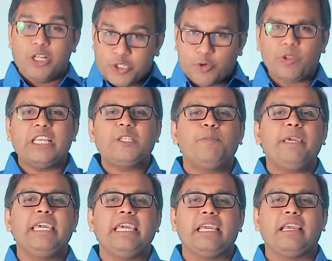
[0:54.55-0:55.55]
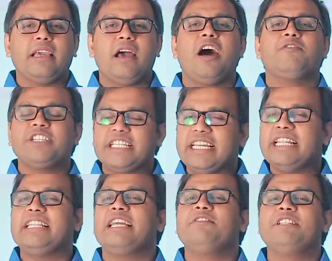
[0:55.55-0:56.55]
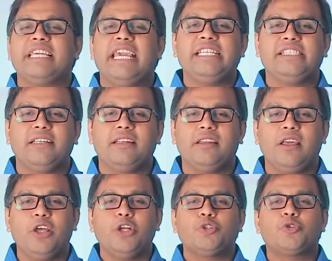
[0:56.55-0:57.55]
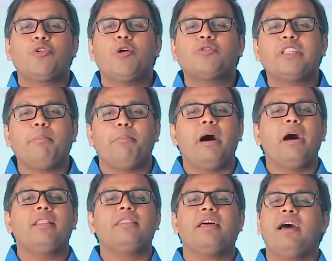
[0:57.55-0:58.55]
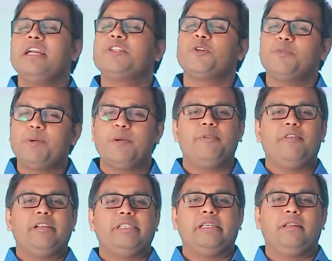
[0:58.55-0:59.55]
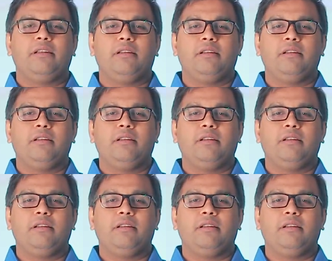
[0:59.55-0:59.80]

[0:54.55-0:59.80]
Truly speaking, after getting the invitation, throughout the month I took preparation,